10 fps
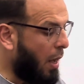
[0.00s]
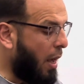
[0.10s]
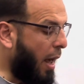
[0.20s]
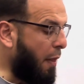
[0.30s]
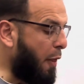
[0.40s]

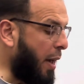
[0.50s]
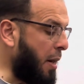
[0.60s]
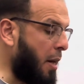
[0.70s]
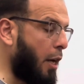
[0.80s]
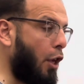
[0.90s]
And
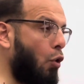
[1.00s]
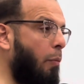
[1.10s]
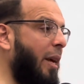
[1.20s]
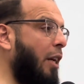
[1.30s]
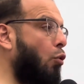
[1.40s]
then you
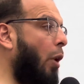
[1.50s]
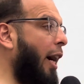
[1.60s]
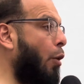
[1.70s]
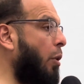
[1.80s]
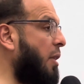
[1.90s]
make
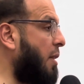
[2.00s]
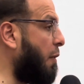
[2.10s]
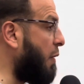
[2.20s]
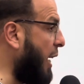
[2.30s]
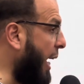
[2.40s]
dua
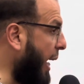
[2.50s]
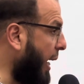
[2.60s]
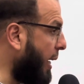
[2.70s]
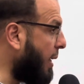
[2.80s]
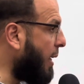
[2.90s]
al-istiftah,
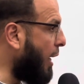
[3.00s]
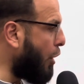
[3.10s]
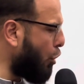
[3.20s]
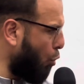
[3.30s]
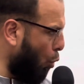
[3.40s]

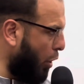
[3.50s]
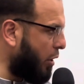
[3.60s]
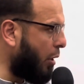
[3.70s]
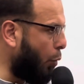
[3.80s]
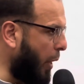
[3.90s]
a
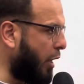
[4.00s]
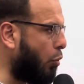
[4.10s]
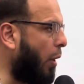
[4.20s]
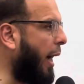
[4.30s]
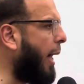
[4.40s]
short, quick
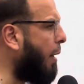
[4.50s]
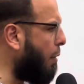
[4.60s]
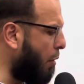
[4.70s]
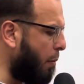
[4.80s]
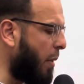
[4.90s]

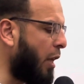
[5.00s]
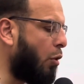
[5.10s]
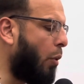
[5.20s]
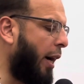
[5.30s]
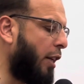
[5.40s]
dua. There are many
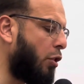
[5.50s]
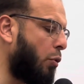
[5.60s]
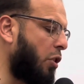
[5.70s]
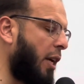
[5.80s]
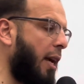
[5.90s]
duas
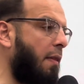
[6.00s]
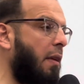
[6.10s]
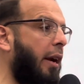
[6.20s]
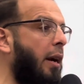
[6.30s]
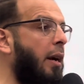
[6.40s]
to say in
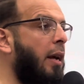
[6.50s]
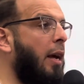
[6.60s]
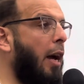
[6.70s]
there.